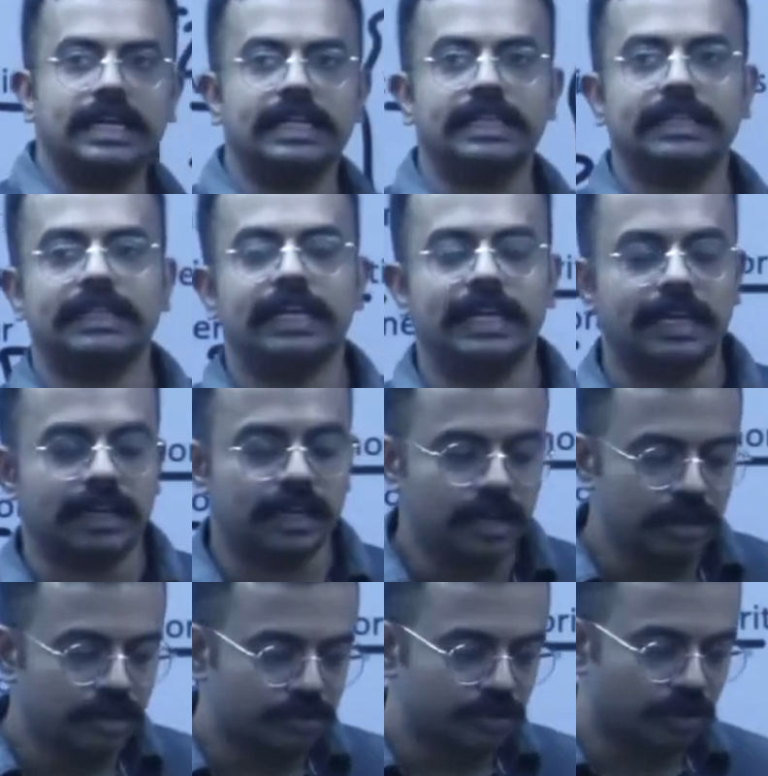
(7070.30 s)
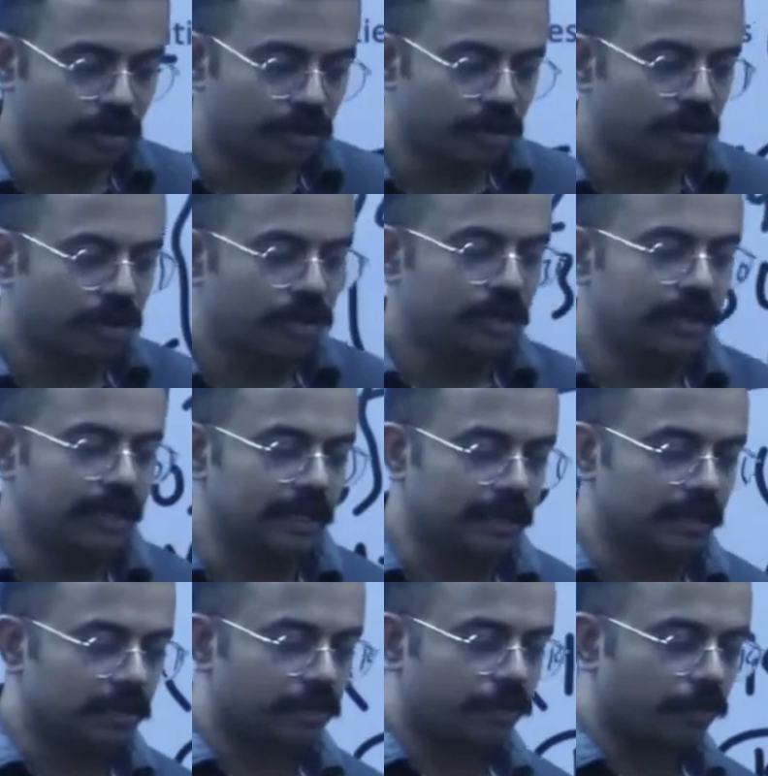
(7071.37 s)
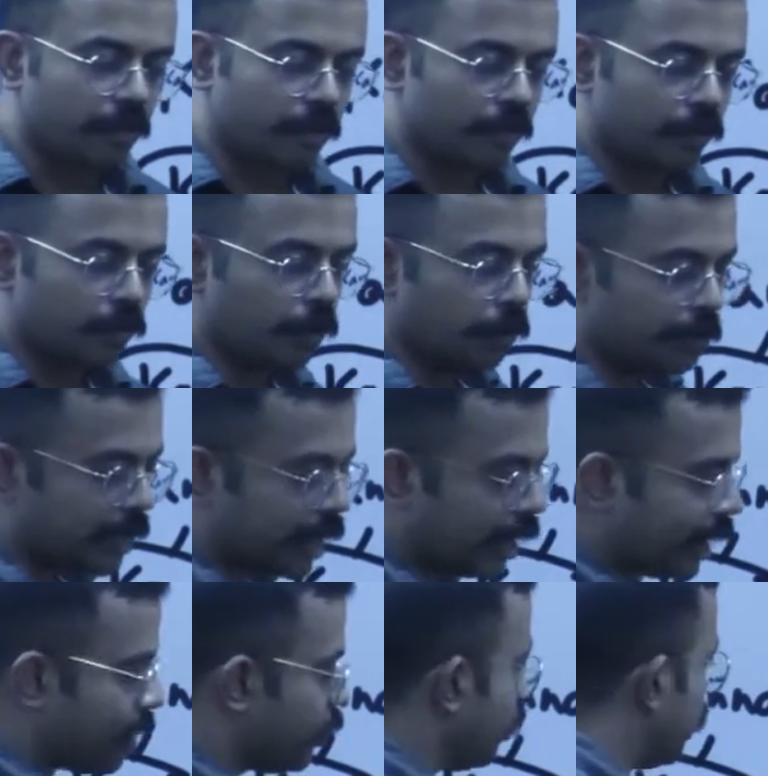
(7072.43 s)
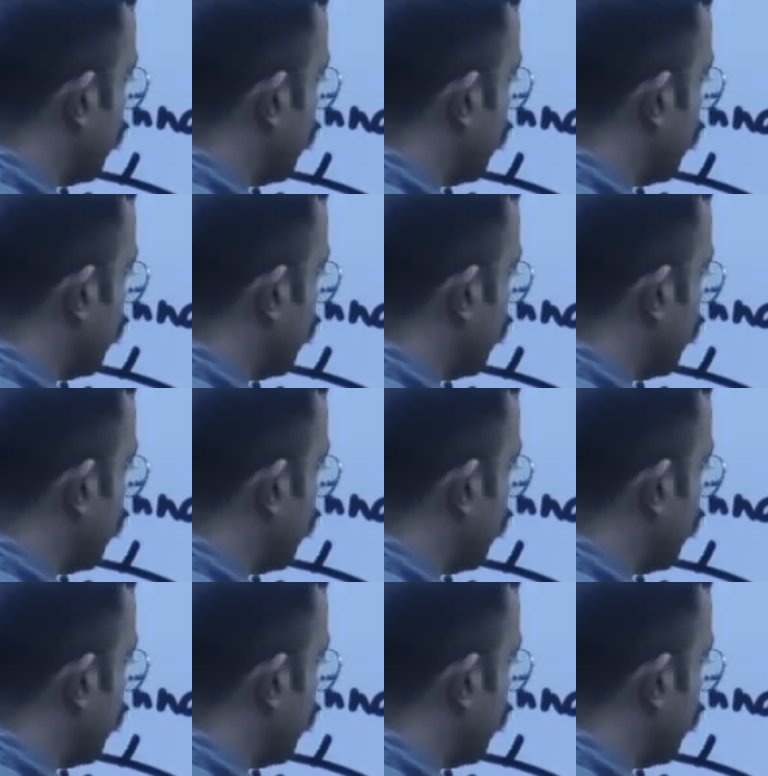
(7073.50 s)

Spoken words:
and Hindi. So whom they can